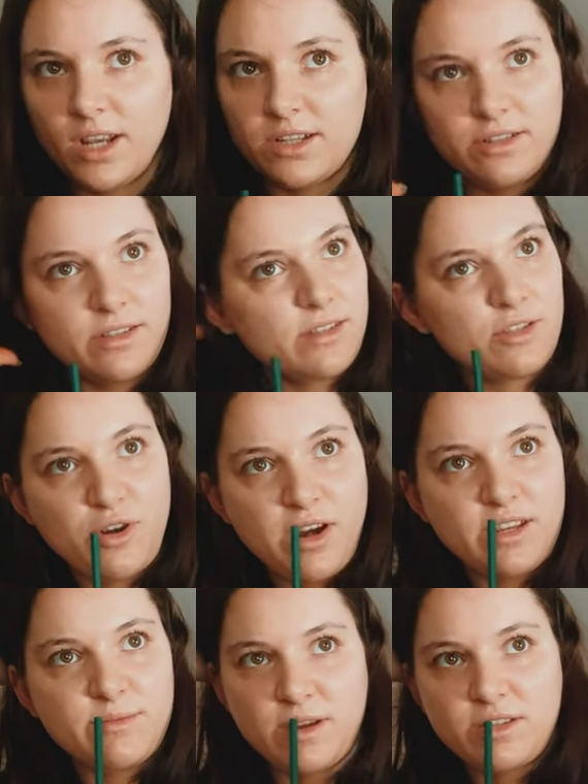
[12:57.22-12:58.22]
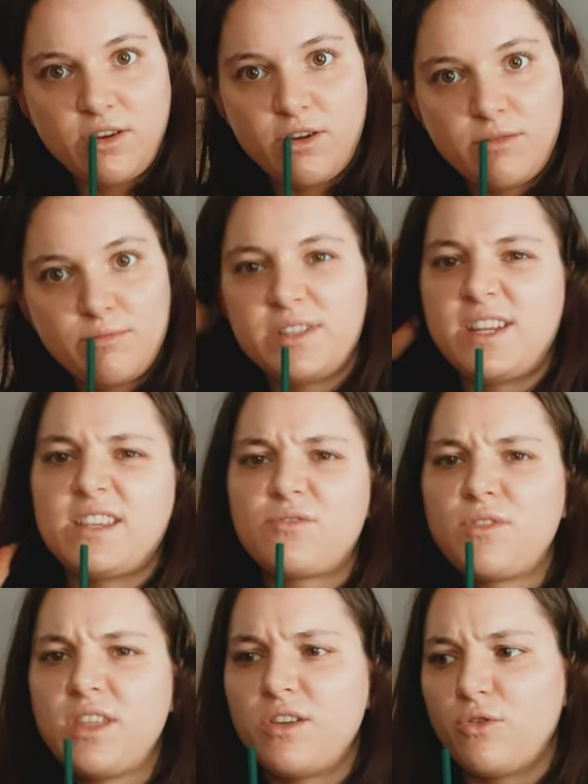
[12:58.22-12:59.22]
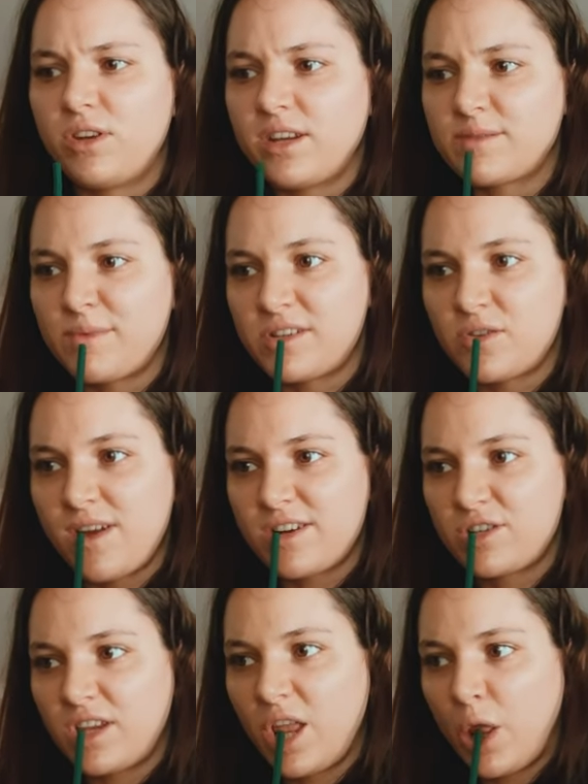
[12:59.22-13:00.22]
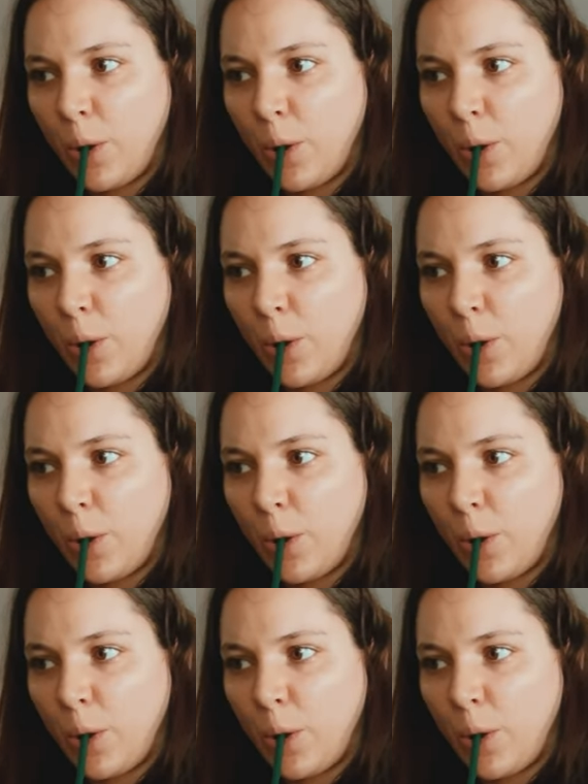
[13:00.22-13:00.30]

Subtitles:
It's just straight espresso, but tastes really good espresso actually.